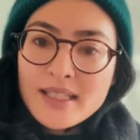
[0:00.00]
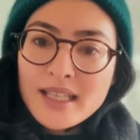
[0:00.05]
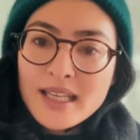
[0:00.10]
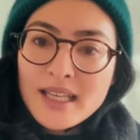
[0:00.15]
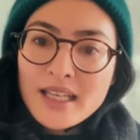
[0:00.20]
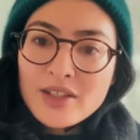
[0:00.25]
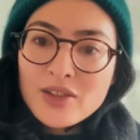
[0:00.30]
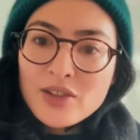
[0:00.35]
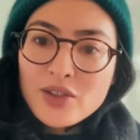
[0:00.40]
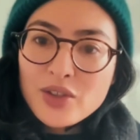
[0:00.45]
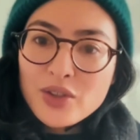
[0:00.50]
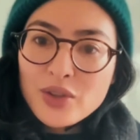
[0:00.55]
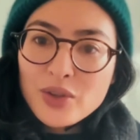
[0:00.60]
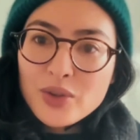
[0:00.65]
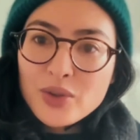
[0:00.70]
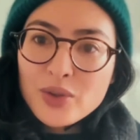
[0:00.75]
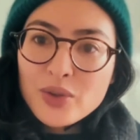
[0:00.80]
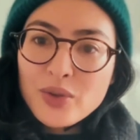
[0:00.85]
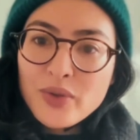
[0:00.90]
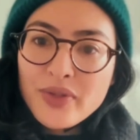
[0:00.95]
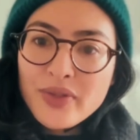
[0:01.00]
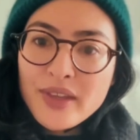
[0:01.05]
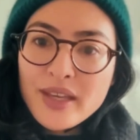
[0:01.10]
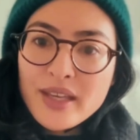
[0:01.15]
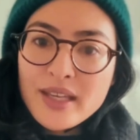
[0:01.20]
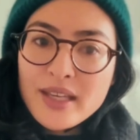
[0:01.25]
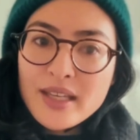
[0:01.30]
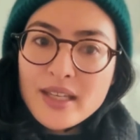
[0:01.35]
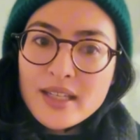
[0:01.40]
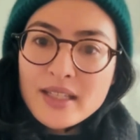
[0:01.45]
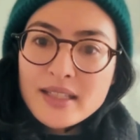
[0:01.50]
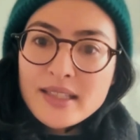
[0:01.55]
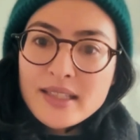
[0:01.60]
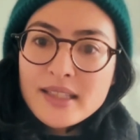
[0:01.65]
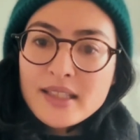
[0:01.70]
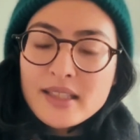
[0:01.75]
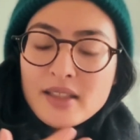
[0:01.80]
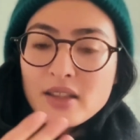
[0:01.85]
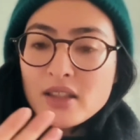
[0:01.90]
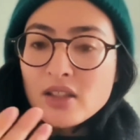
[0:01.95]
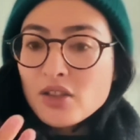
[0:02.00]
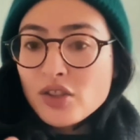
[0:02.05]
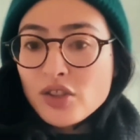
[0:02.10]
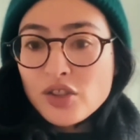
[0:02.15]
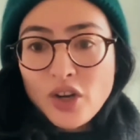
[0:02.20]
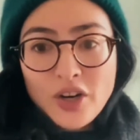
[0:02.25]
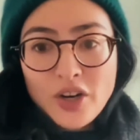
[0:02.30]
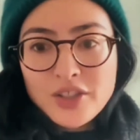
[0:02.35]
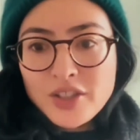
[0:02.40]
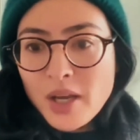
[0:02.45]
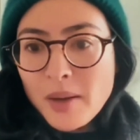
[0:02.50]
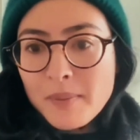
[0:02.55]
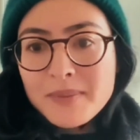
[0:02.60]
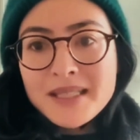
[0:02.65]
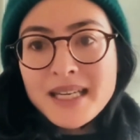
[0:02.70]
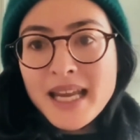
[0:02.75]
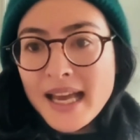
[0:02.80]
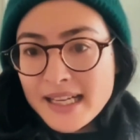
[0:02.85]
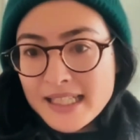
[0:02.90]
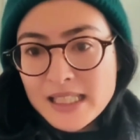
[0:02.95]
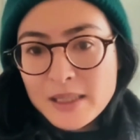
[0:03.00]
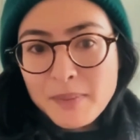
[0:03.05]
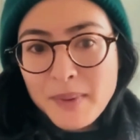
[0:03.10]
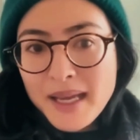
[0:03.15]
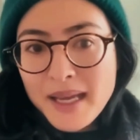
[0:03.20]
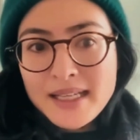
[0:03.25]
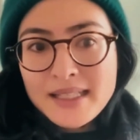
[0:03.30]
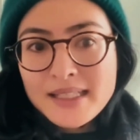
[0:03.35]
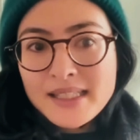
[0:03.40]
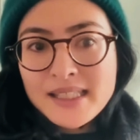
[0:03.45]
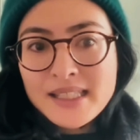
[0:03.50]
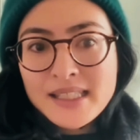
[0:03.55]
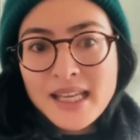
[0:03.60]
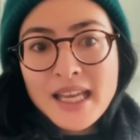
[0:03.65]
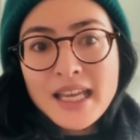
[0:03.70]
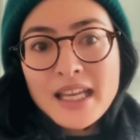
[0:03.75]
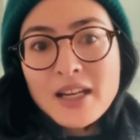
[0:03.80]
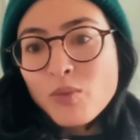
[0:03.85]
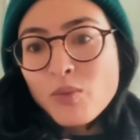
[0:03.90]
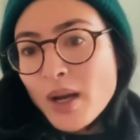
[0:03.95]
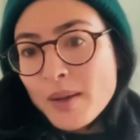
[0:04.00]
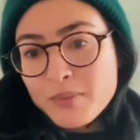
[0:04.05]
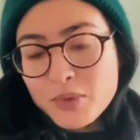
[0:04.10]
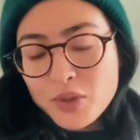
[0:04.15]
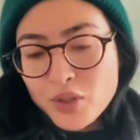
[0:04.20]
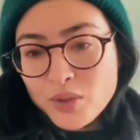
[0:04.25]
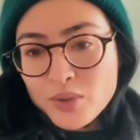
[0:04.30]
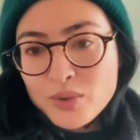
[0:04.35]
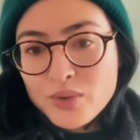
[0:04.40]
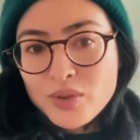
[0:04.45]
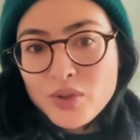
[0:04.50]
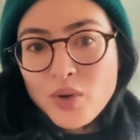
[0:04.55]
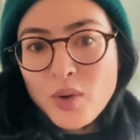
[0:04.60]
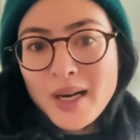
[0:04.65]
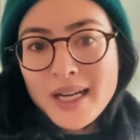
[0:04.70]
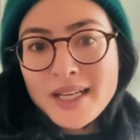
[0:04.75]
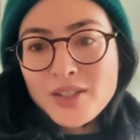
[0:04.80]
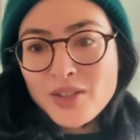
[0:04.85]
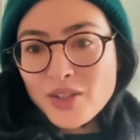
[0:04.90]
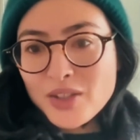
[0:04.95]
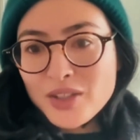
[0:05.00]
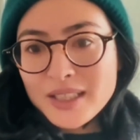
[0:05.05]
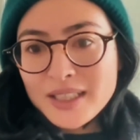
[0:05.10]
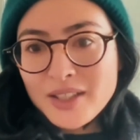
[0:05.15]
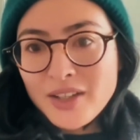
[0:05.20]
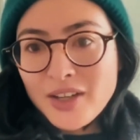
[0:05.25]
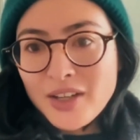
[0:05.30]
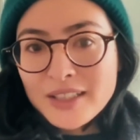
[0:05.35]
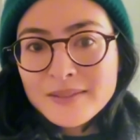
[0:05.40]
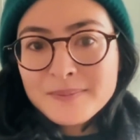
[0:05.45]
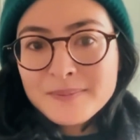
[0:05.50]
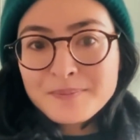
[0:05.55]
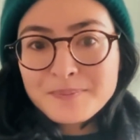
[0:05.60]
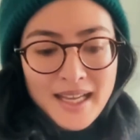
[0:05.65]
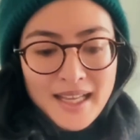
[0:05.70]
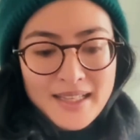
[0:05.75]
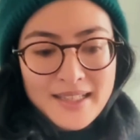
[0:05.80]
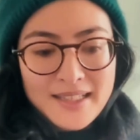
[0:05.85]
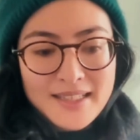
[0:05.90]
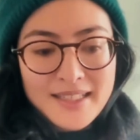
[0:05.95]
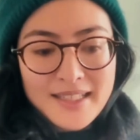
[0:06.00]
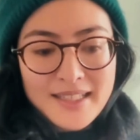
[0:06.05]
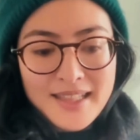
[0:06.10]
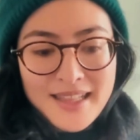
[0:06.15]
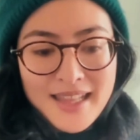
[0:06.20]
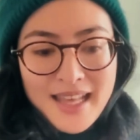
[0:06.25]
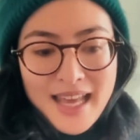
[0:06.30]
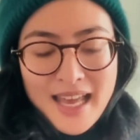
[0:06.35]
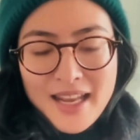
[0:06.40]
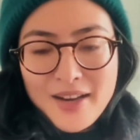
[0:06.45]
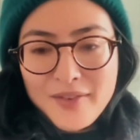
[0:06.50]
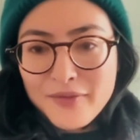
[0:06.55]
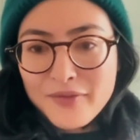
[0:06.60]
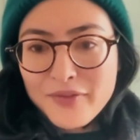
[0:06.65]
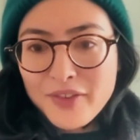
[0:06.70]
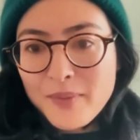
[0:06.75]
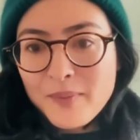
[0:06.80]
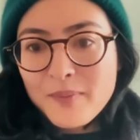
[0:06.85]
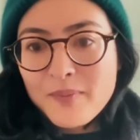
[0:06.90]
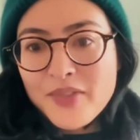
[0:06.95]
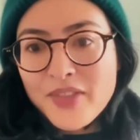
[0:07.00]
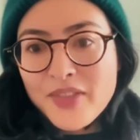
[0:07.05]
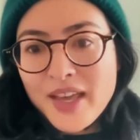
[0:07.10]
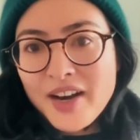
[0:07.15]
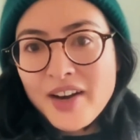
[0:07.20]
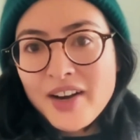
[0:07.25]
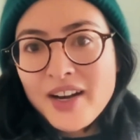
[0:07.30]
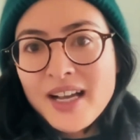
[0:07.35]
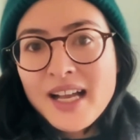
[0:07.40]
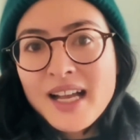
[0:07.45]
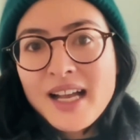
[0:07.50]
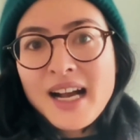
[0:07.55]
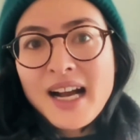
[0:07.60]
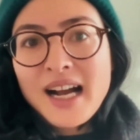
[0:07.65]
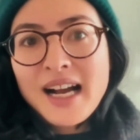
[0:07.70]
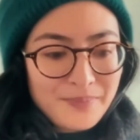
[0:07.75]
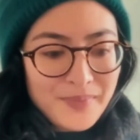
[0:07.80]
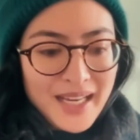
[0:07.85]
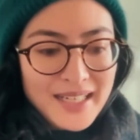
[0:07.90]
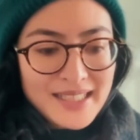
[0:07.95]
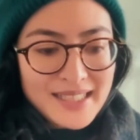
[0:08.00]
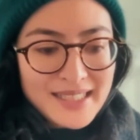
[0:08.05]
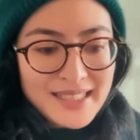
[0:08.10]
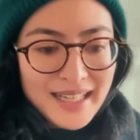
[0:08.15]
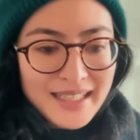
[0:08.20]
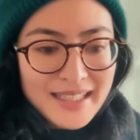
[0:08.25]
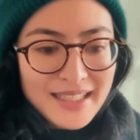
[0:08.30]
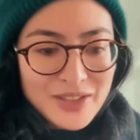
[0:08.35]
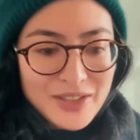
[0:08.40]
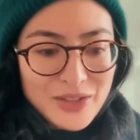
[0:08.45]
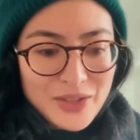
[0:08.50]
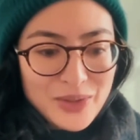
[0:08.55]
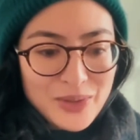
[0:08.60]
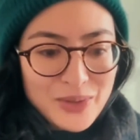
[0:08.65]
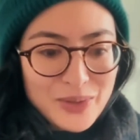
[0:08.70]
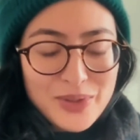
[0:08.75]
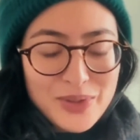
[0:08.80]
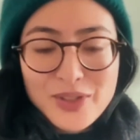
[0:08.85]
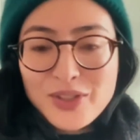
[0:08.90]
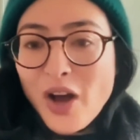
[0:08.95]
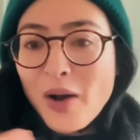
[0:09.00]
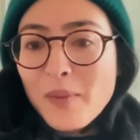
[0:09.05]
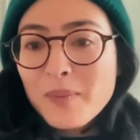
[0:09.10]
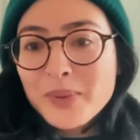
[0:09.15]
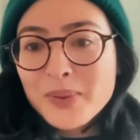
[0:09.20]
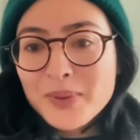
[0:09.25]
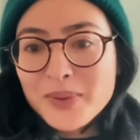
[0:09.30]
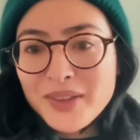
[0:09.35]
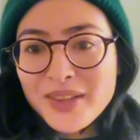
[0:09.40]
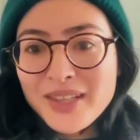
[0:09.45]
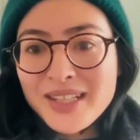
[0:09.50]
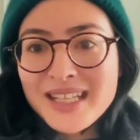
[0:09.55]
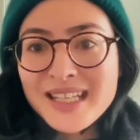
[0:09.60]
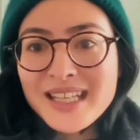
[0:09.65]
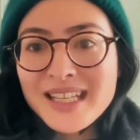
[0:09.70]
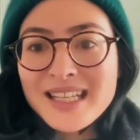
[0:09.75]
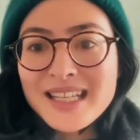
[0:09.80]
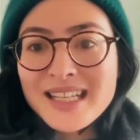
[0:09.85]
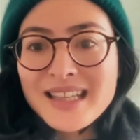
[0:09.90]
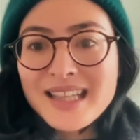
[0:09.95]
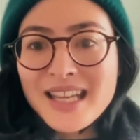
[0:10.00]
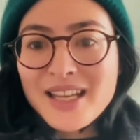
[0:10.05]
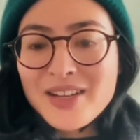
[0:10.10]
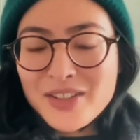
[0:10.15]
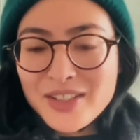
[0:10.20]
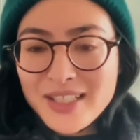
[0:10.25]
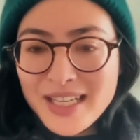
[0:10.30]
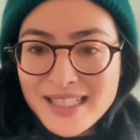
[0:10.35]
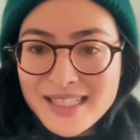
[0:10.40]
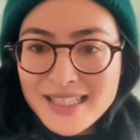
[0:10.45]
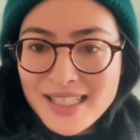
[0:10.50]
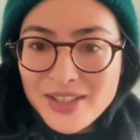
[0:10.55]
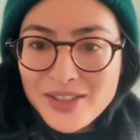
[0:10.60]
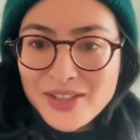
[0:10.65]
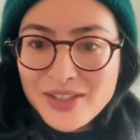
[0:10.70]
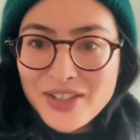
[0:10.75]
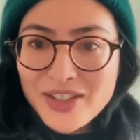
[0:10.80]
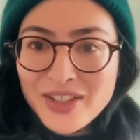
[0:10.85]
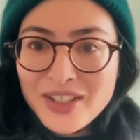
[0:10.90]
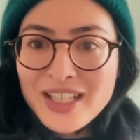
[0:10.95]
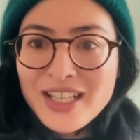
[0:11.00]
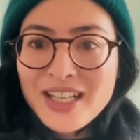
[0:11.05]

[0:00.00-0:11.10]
into the startup tech space in Web2 quite early on. And then from there, I decided to stop the internet sector,